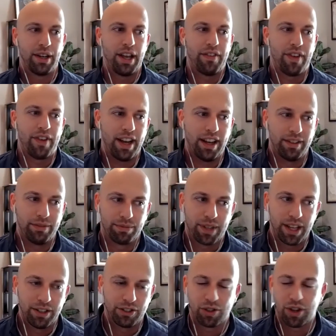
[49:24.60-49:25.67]
If I
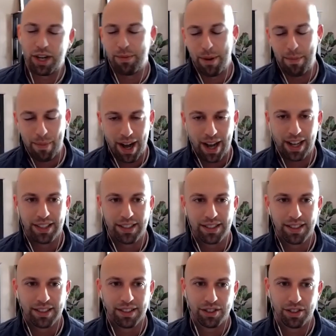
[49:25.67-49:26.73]
can train my
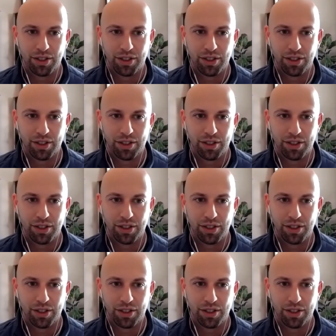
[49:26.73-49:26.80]
mind